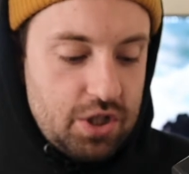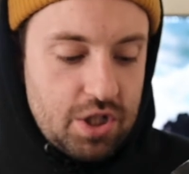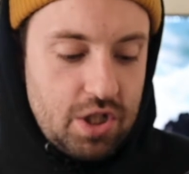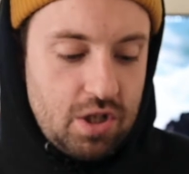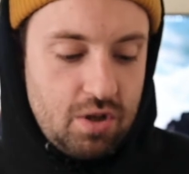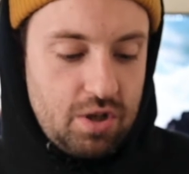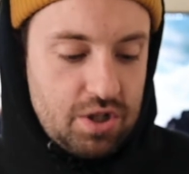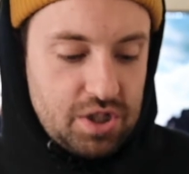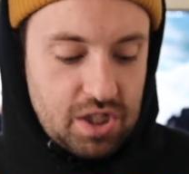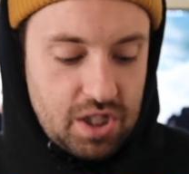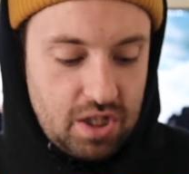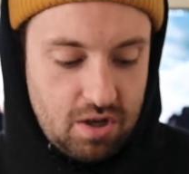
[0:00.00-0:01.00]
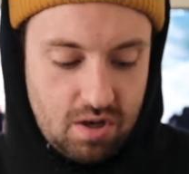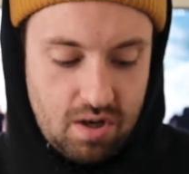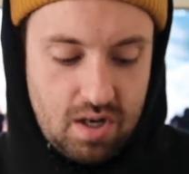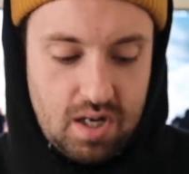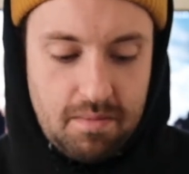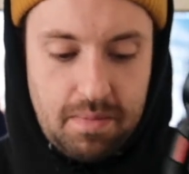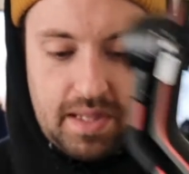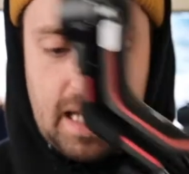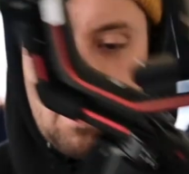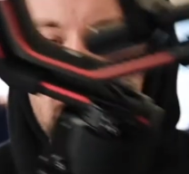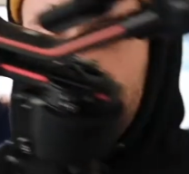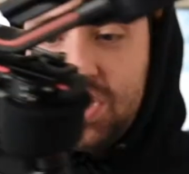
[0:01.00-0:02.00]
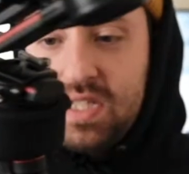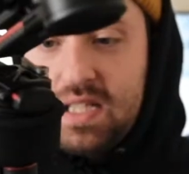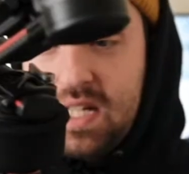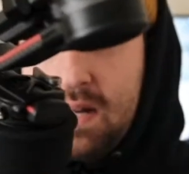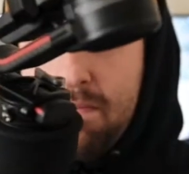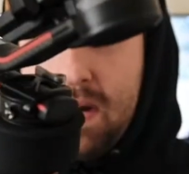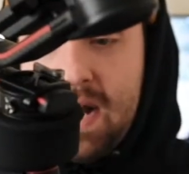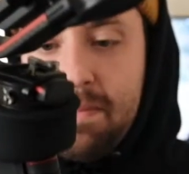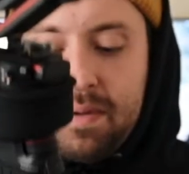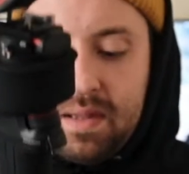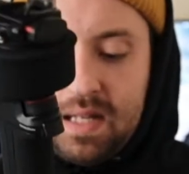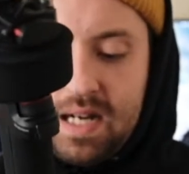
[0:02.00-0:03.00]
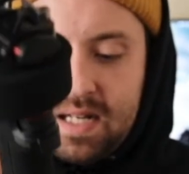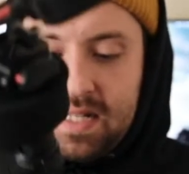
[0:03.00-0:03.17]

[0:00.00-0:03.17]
to go, you're secure. But that was just like a pop and lock,